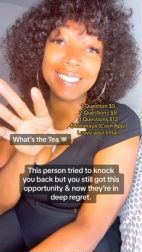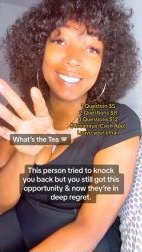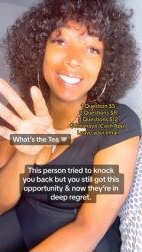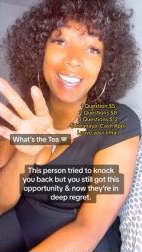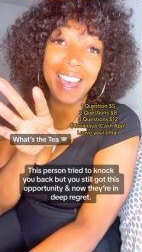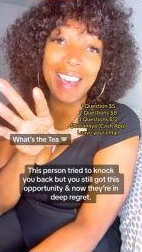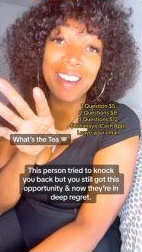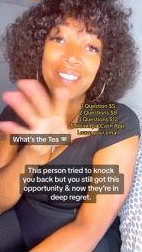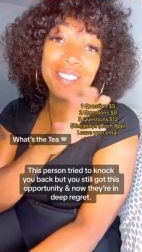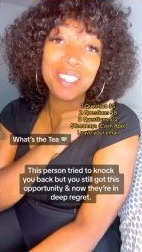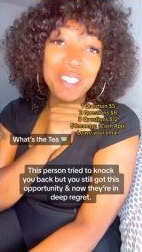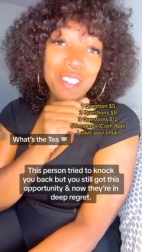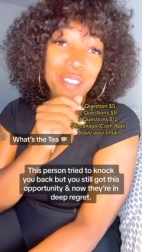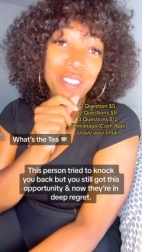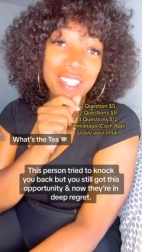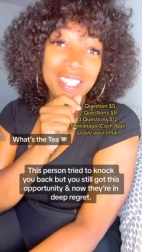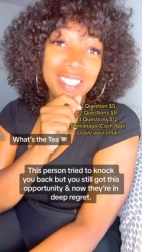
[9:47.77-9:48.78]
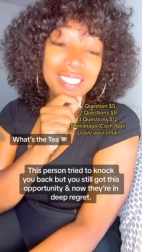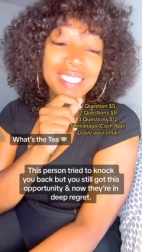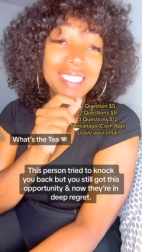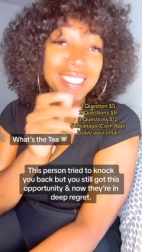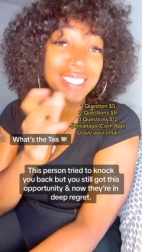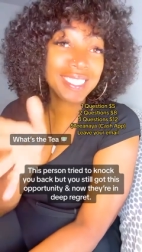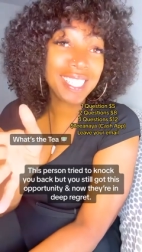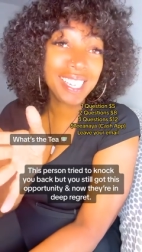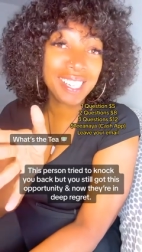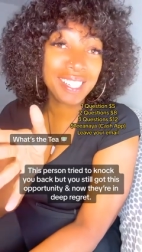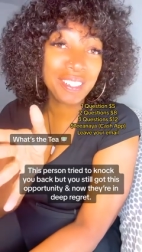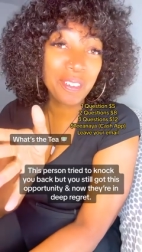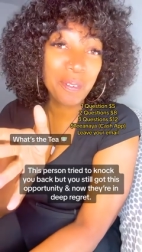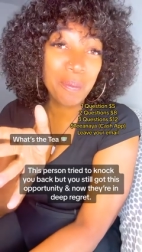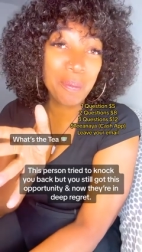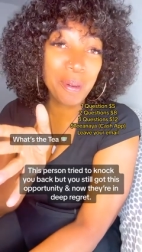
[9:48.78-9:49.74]
I don't even know what else to say,
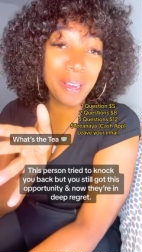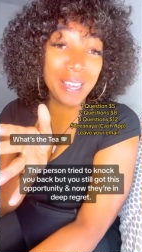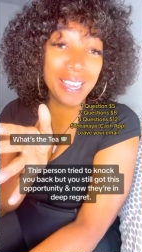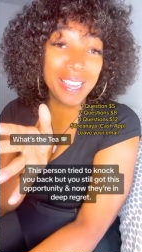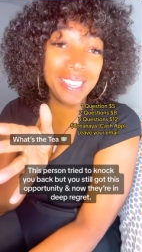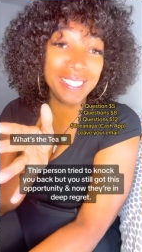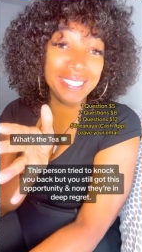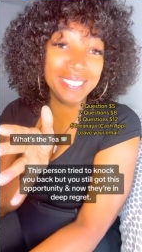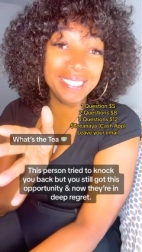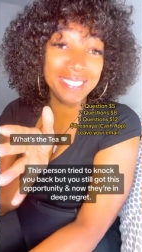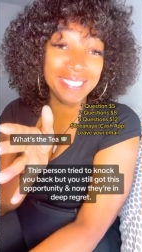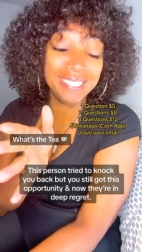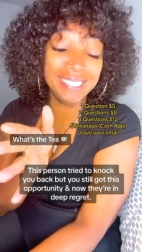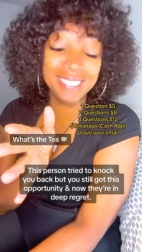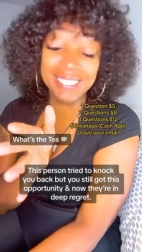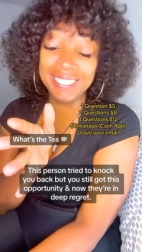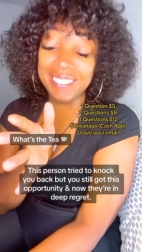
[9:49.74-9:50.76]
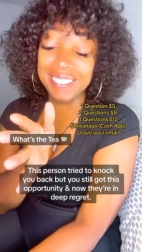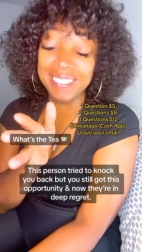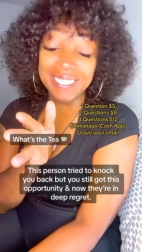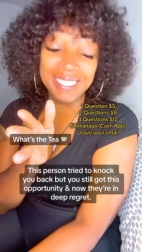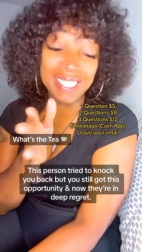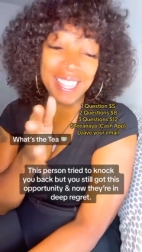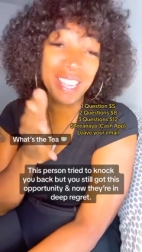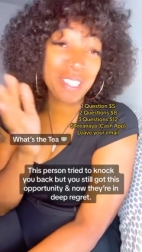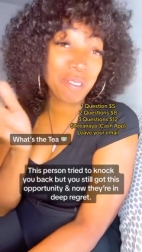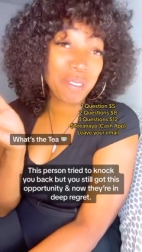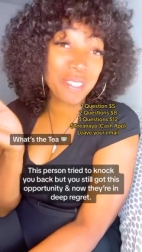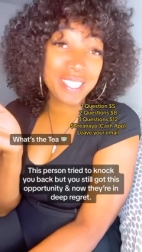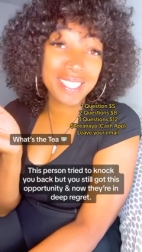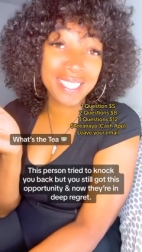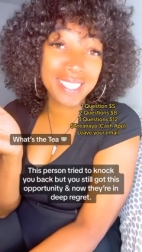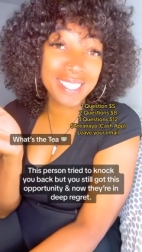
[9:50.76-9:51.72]
but that's
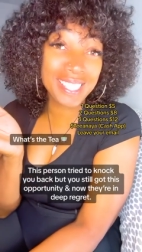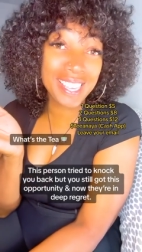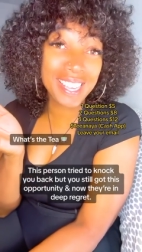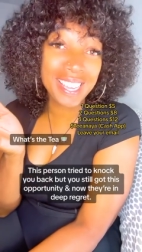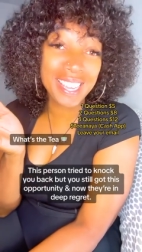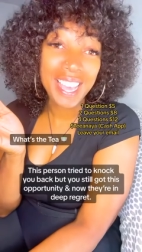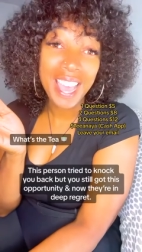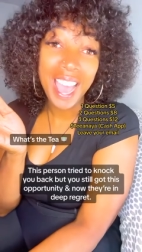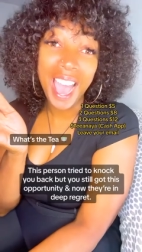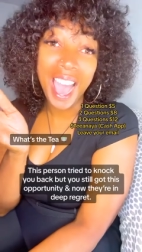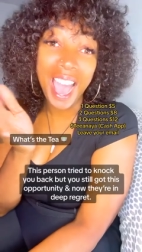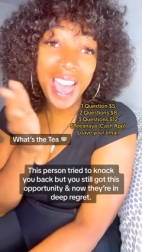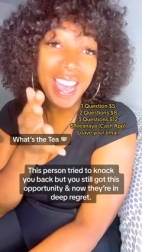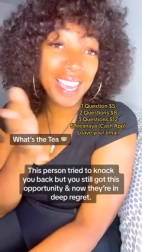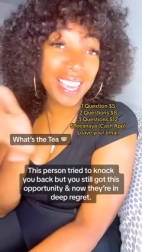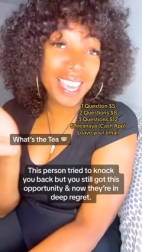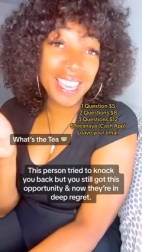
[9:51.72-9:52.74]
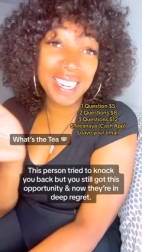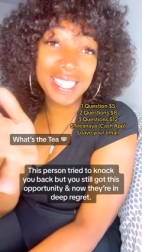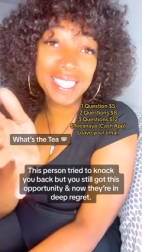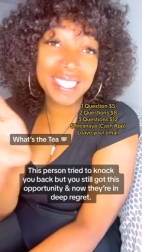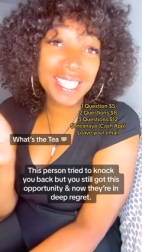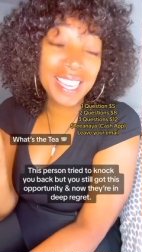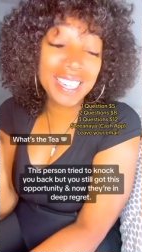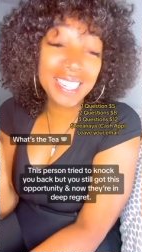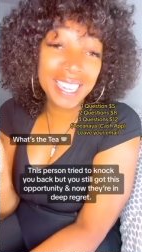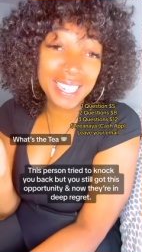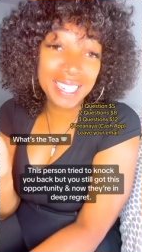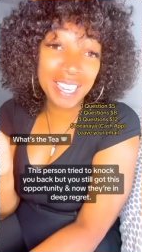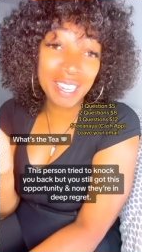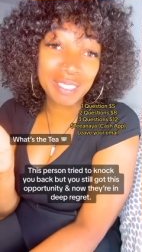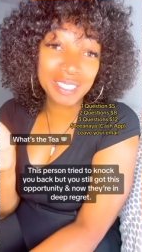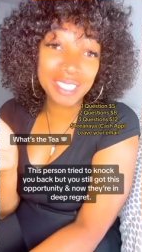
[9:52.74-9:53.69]
what's the tea. I can't even say nothing
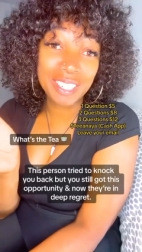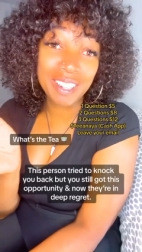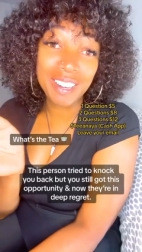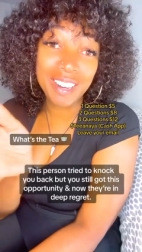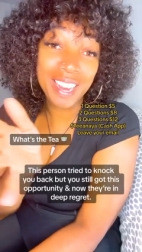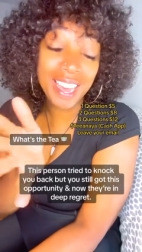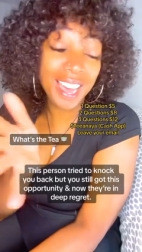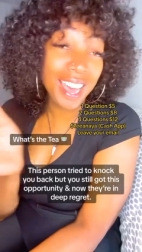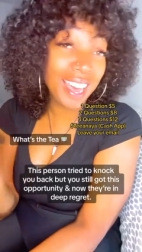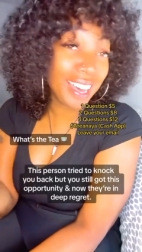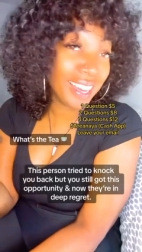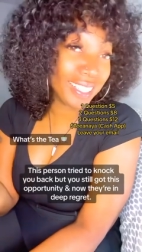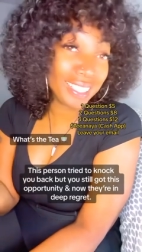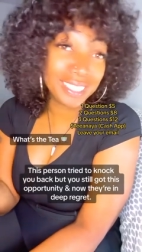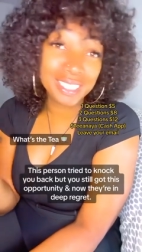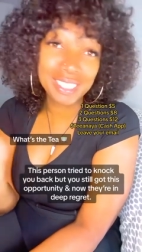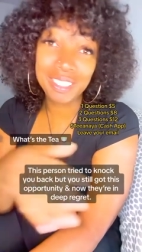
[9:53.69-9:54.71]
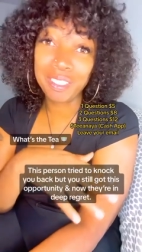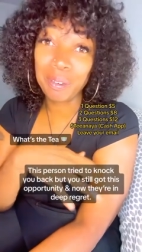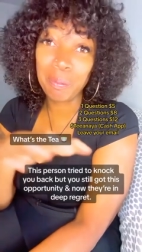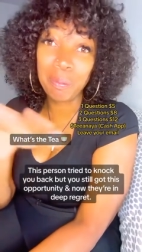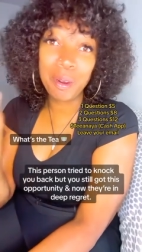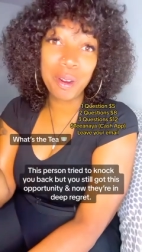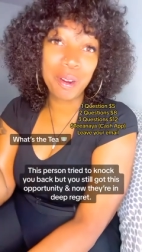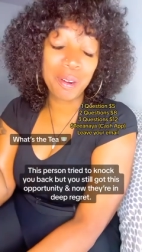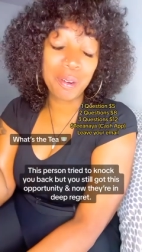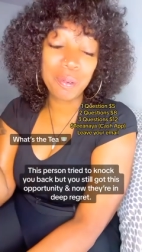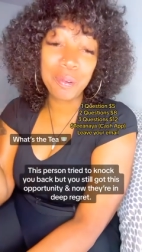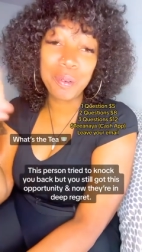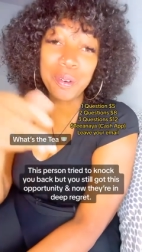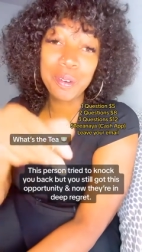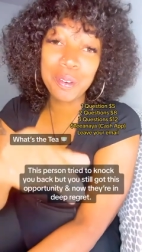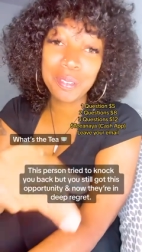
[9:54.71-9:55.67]
else, y'all. I'll let y'all tomorrow.
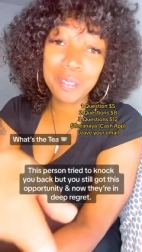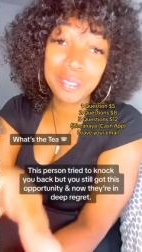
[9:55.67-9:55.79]
Woo!